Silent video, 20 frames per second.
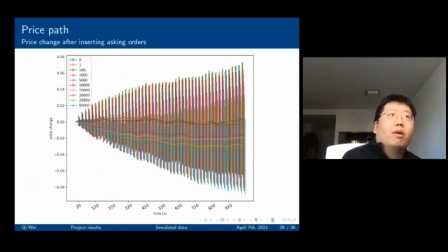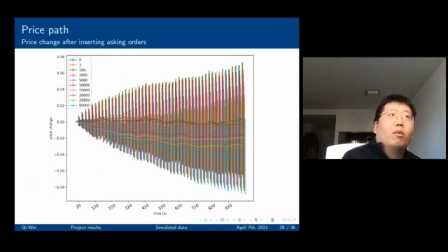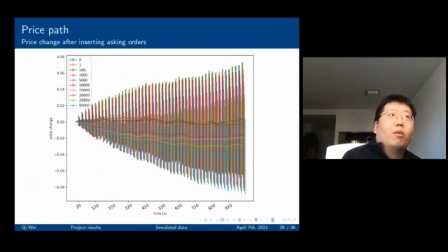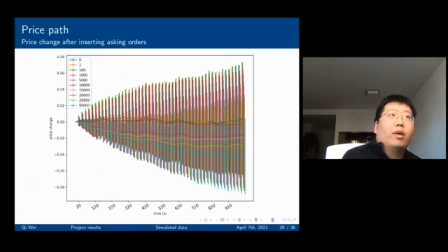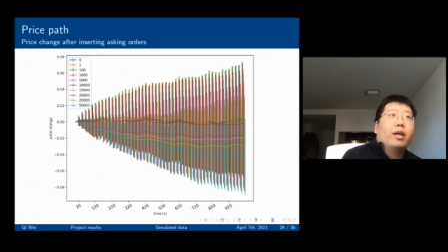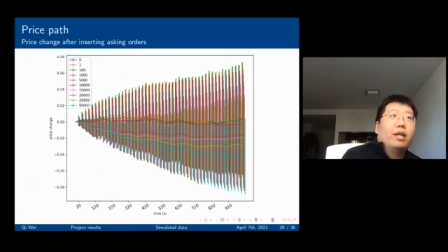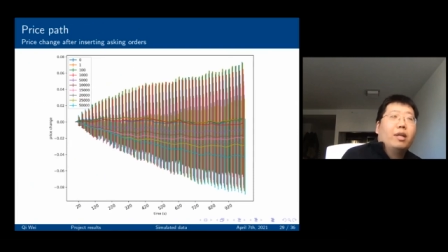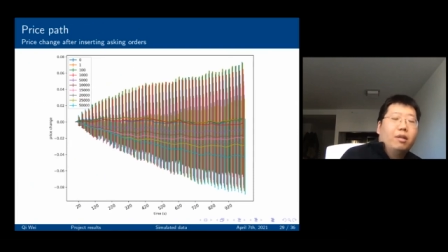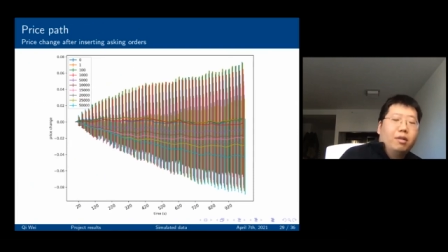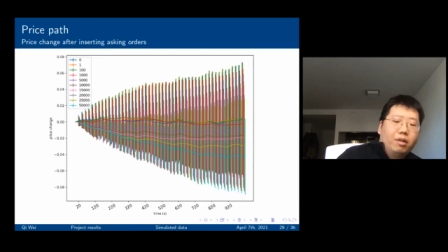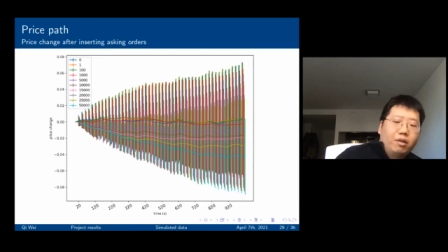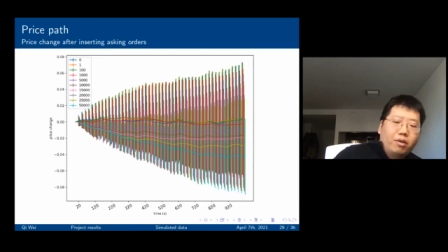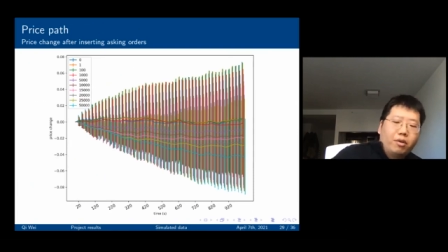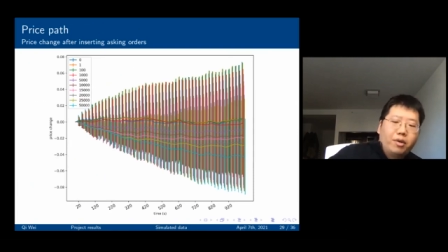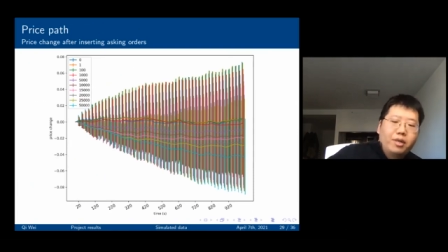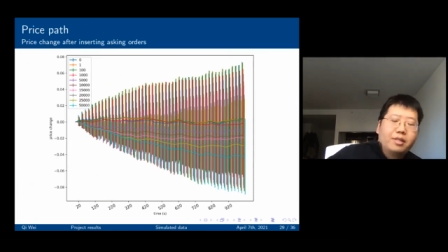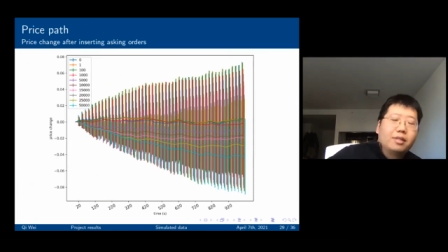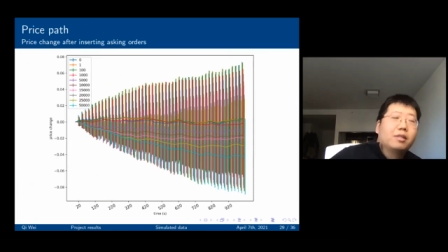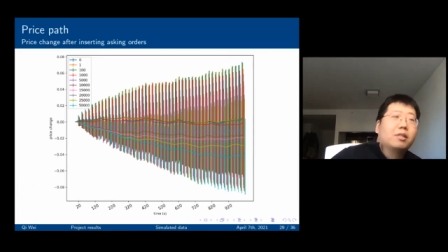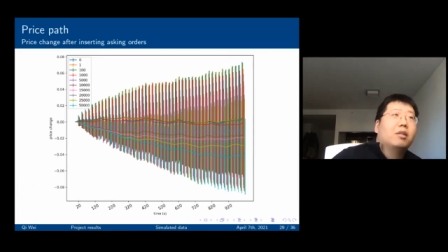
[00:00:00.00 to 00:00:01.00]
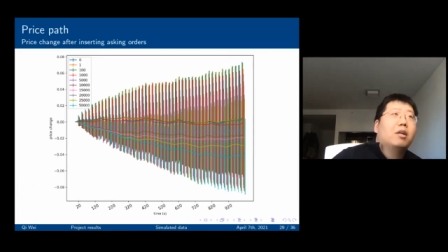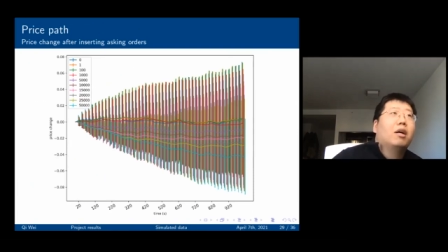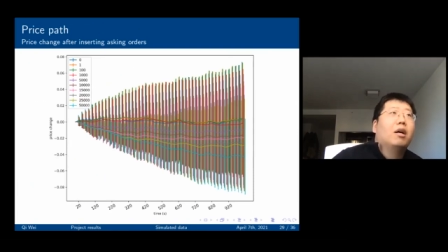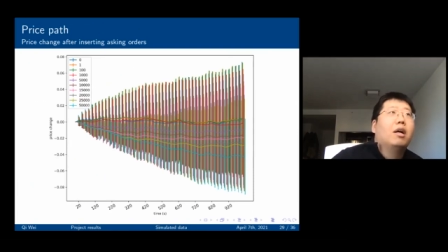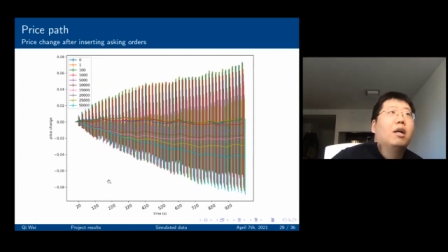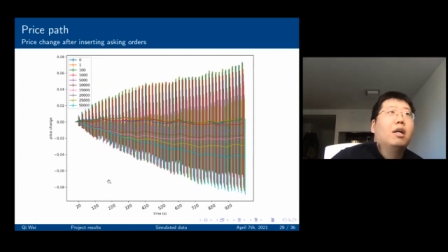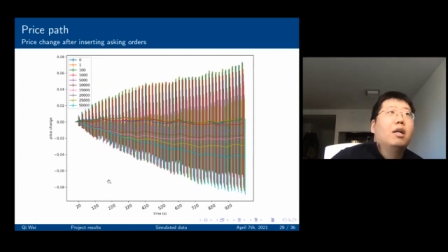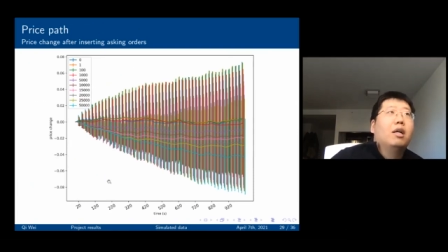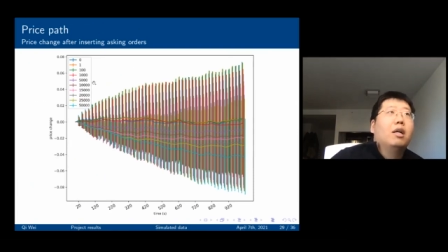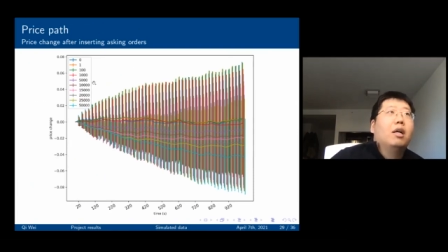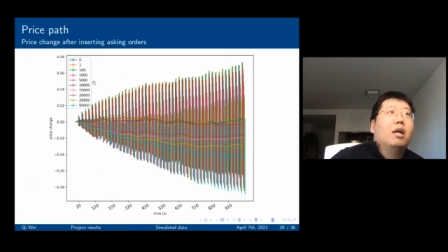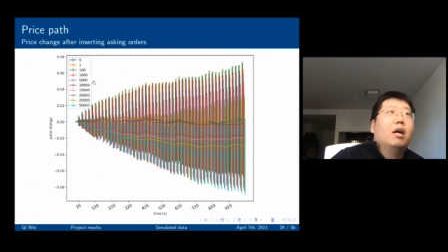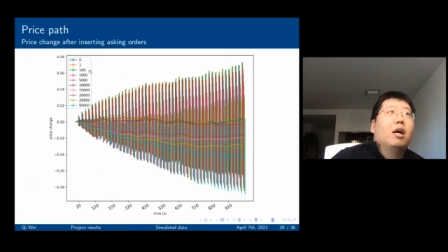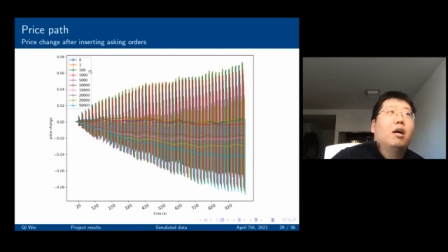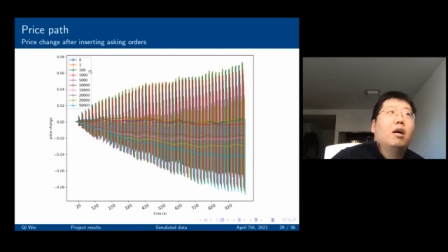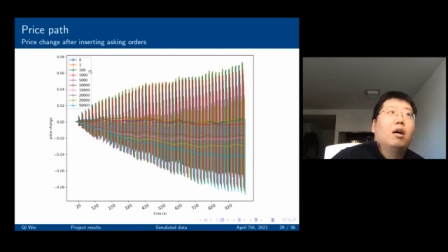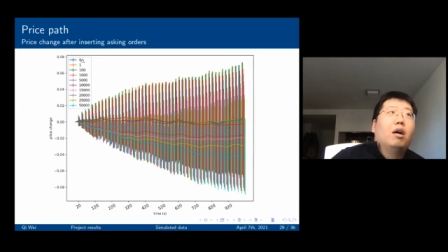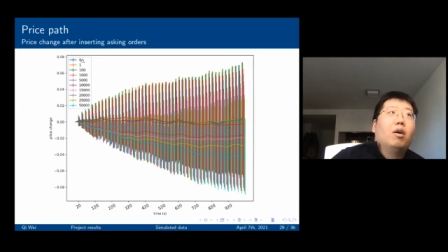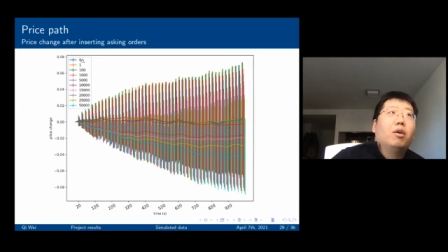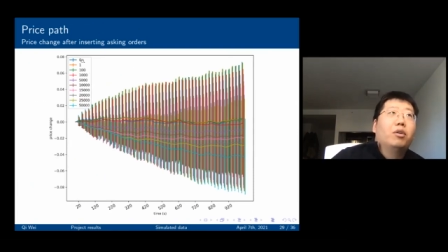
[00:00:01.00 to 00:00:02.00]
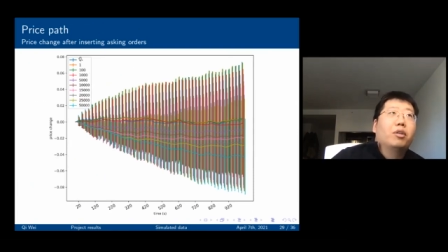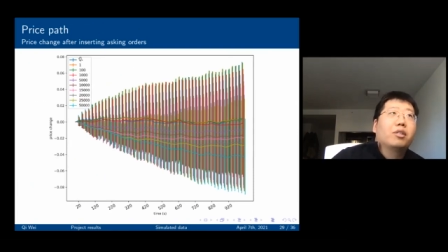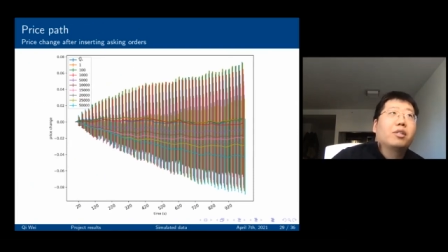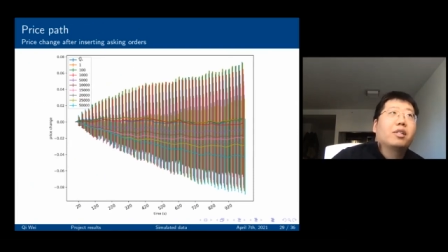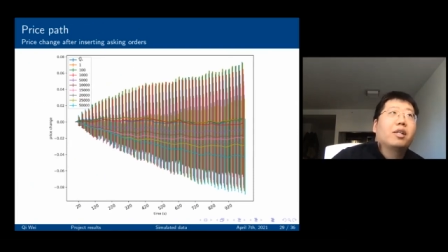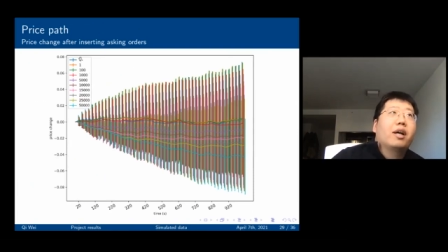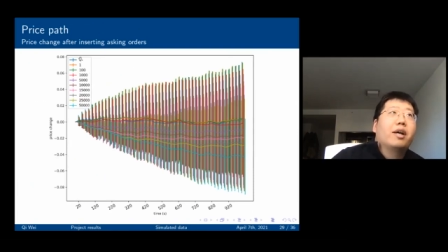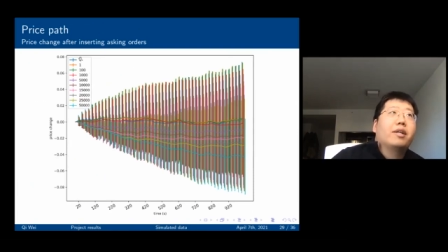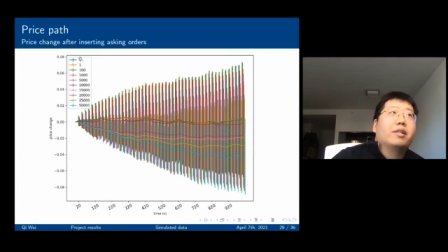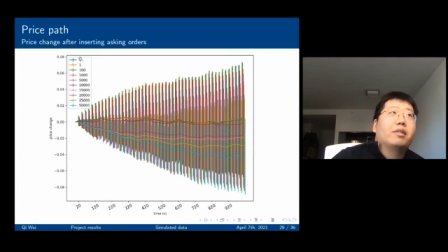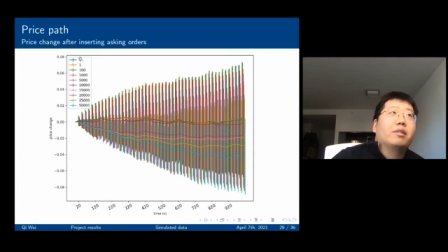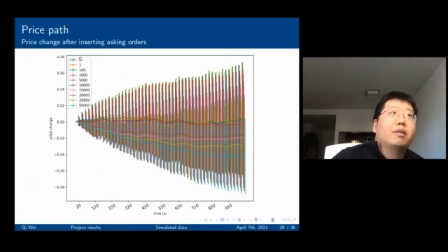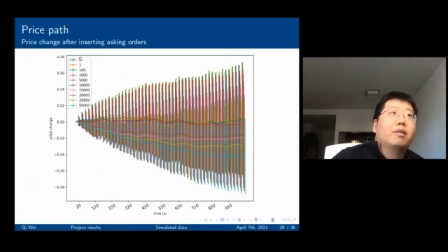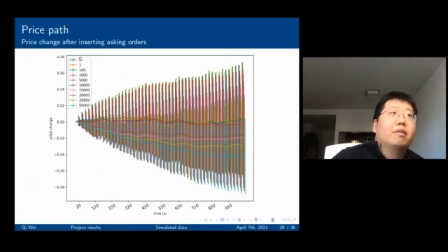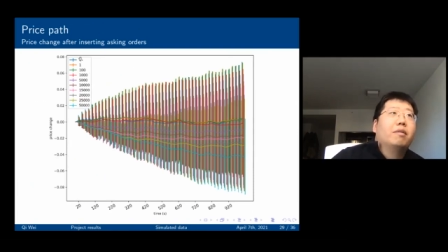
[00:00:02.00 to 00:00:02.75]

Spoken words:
we increase the order size